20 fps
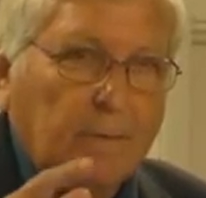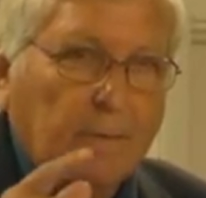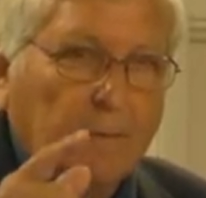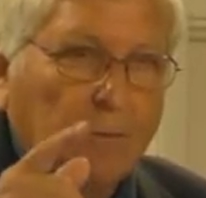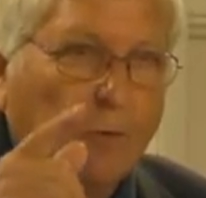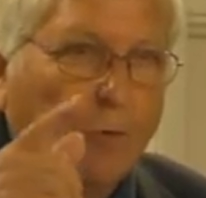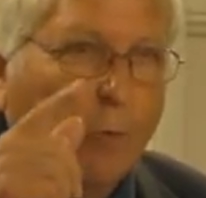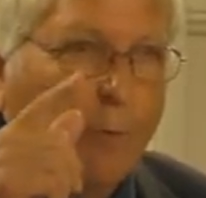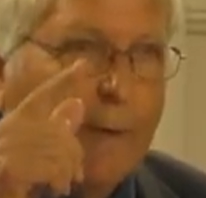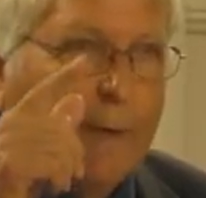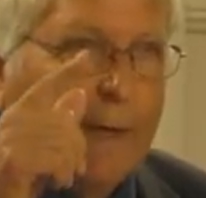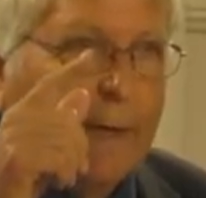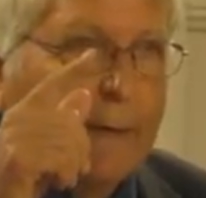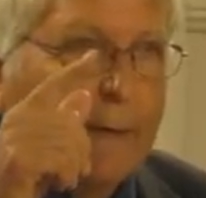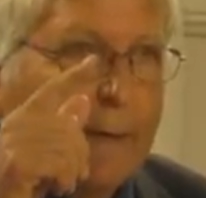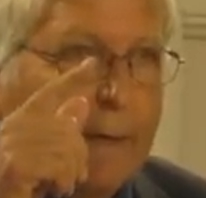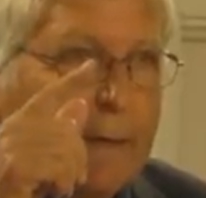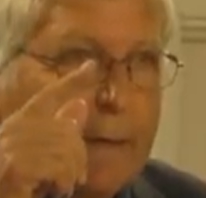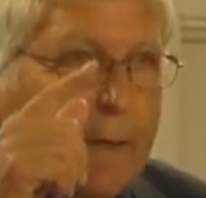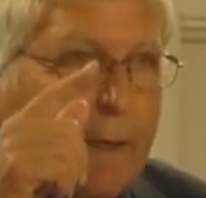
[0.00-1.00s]
No man
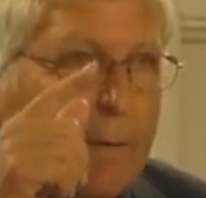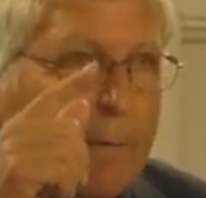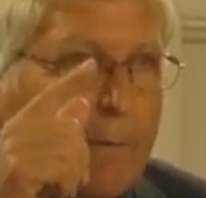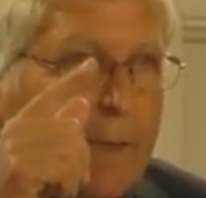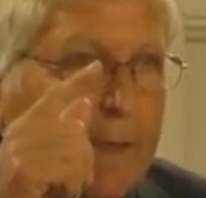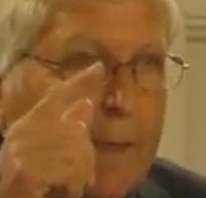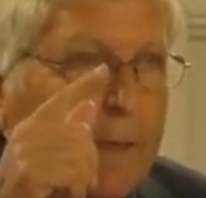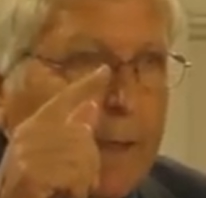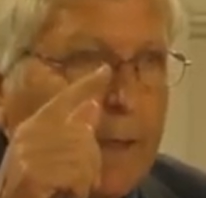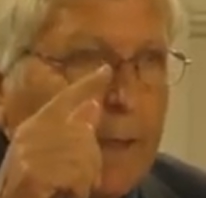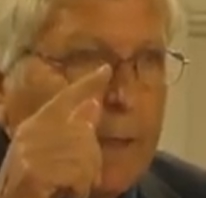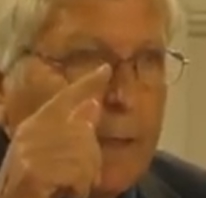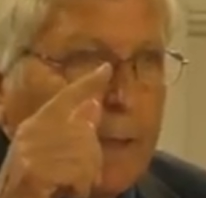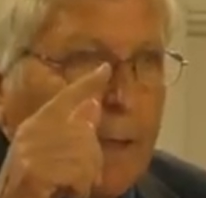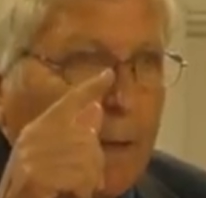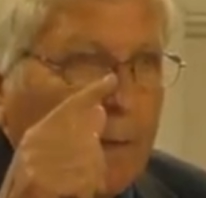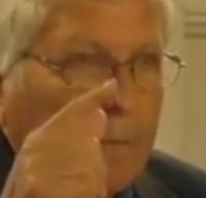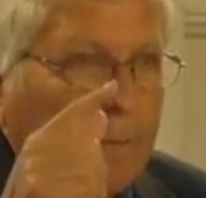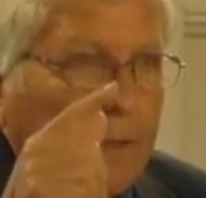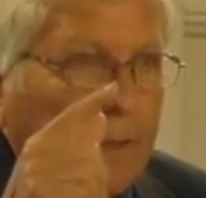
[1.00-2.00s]
can come to him,
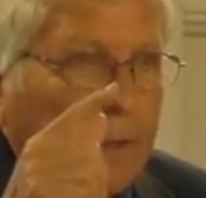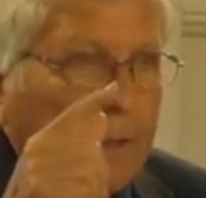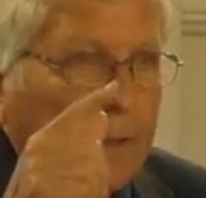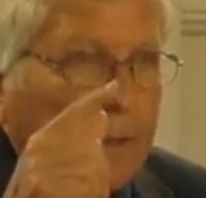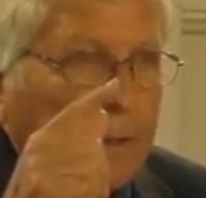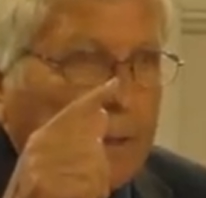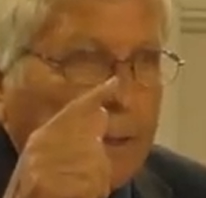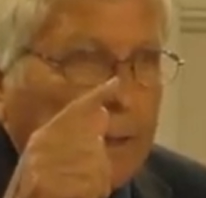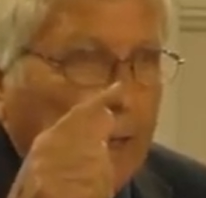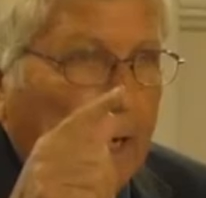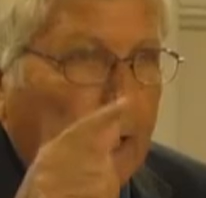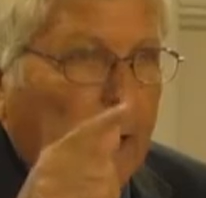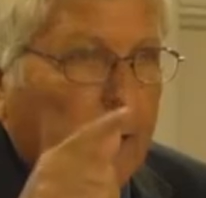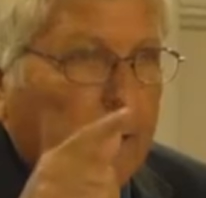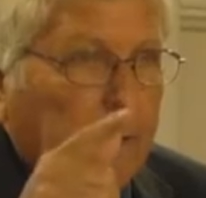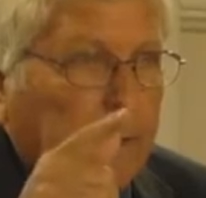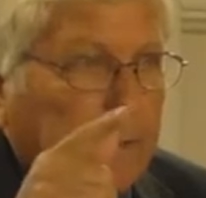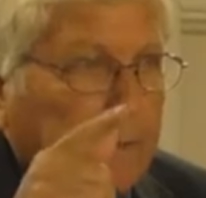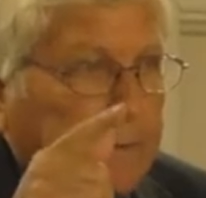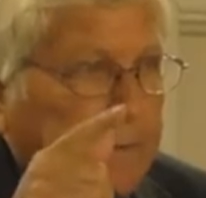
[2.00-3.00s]
come to, to
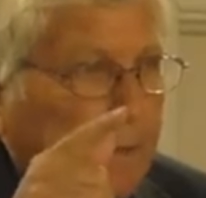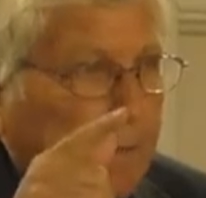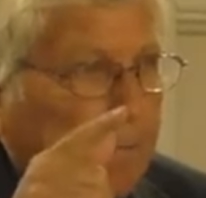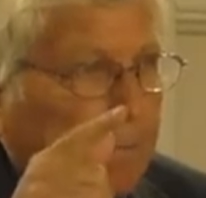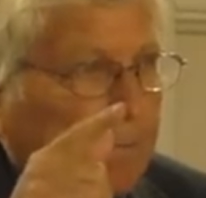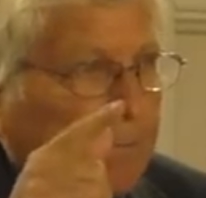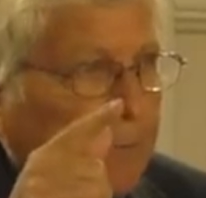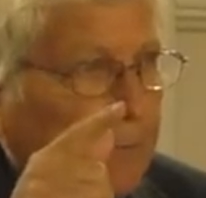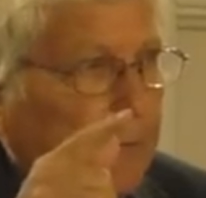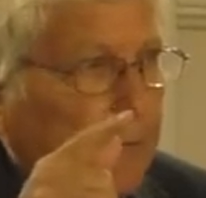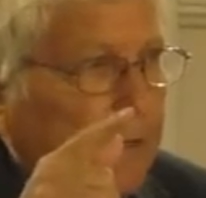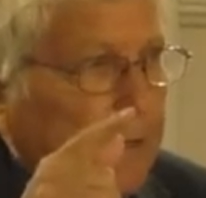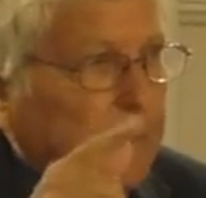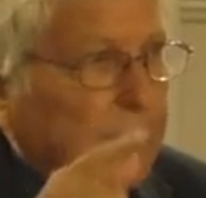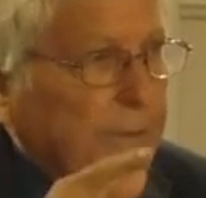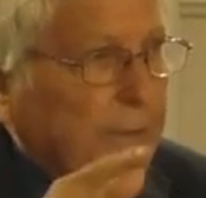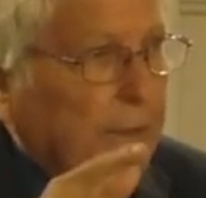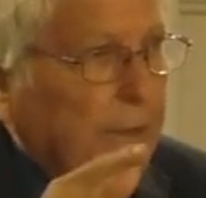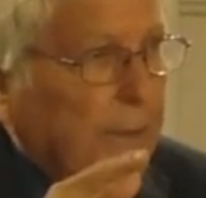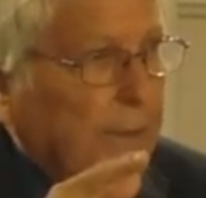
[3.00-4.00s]
God except through his
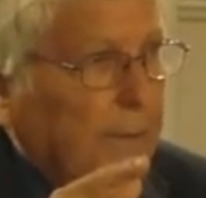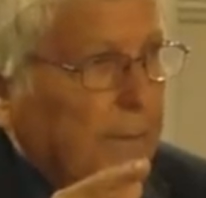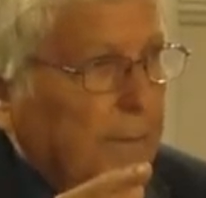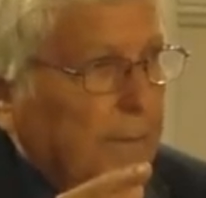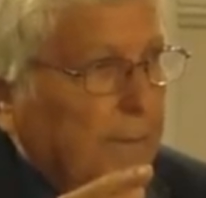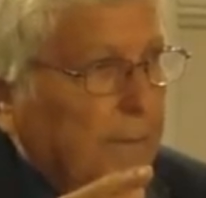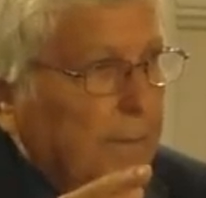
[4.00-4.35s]
son,